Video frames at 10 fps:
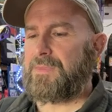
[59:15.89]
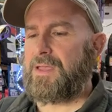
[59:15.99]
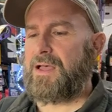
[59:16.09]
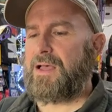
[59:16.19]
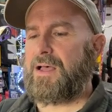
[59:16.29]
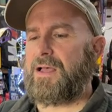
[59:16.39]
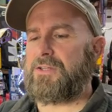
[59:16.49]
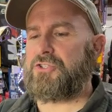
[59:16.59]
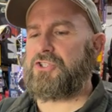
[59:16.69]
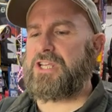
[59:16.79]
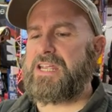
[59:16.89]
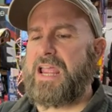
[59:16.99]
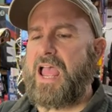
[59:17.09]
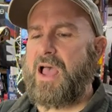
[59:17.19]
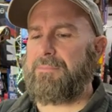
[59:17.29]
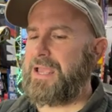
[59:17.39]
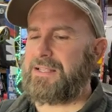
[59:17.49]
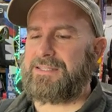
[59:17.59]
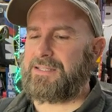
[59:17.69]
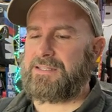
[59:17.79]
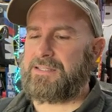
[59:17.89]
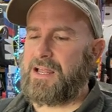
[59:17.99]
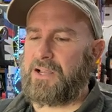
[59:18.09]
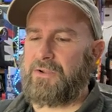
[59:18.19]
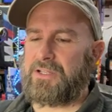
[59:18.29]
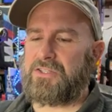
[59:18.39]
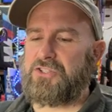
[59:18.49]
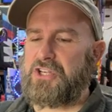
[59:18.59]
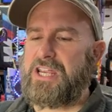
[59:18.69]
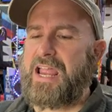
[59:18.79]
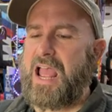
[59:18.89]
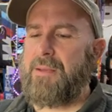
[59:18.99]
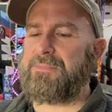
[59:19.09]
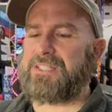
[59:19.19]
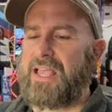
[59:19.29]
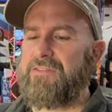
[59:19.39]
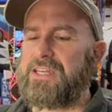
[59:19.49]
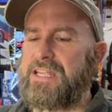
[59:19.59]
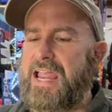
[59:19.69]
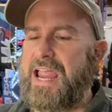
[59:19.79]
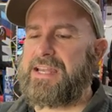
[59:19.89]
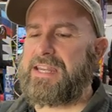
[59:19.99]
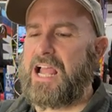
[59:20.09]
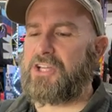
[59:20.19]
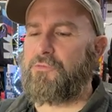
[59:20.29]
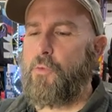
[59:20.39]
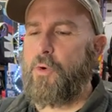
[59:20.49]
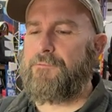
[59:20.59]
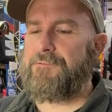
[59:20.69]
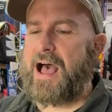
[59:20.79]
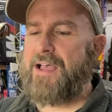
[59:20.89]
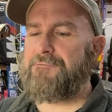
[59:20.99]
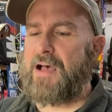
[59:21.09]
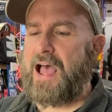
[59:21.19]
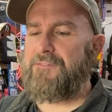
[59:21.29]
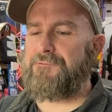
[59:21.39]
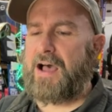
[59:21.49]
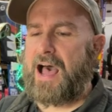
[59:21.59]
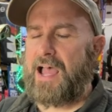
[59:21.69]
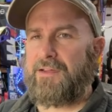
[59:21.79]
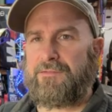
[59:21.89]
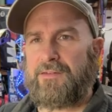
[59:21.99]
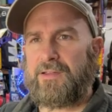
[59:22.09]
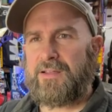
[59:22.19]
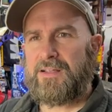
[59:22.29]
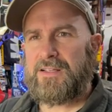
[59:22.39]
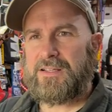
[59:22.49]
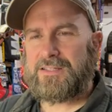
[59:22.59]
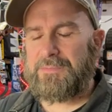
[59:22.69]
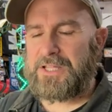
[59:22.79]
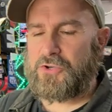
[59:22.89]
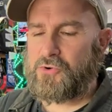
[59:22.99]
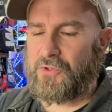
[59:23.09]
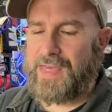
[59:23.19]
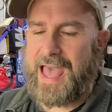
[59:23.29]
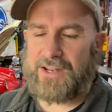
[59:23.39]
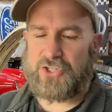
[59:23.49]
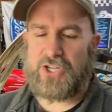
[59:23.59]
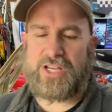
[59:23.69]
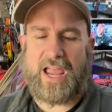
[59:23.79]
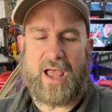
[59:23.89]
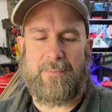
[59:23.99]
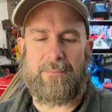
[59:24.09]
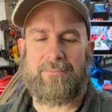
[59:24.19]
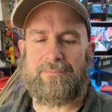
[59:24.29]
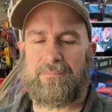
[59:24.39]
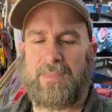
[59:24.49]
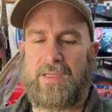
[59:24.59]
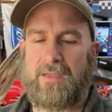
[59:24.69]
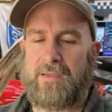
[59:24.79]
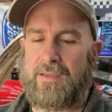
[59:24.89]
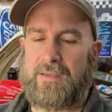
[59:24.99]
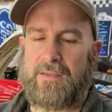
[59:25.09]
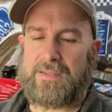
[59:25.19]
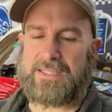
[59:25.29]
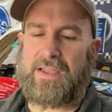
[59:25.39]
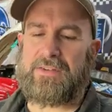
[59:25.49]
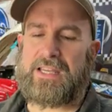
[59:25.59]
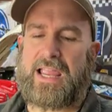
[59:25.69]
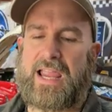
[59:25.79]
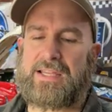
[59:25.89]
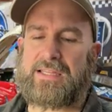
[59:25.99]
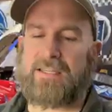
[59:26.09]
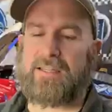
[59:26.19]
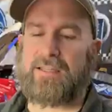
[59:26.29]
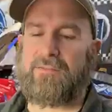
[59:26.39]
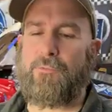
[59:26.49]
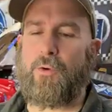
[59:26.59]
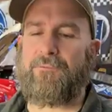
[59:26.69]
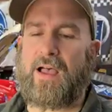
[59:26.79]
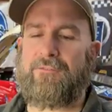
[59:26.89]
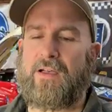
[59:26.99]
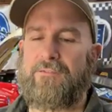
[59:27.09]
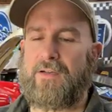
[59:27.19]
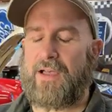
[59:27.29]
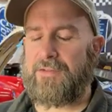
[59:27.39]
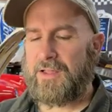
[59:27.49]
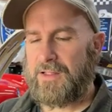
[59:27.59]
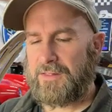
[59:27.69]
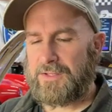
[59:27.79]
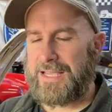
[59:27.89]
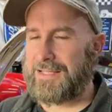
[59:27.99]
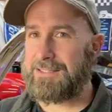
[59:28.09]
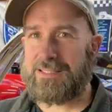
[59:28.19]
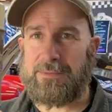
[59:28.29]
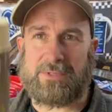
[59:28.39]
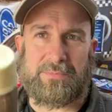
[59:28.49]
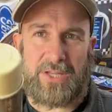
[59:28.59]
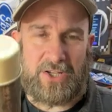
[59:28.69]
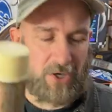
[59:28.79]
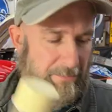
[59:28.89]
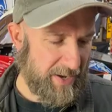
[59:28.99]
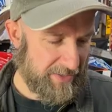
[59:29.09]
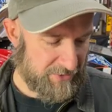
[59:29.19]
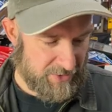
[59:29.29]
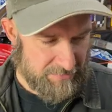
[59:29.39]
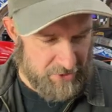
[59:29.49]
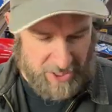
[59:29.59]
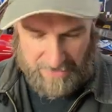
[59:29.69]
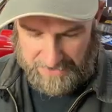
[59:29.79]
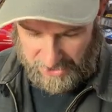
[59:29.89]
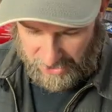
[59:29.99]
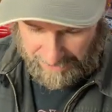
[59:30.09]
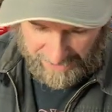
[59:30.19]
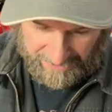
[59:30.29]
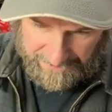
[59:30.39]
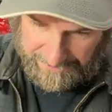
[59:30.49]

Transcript: GM, yeah, it's not correct. It's GM 78-4555. Somebody Google that. GM 78-4555. Looks like some touch-up paint. Some GM touch-up paint.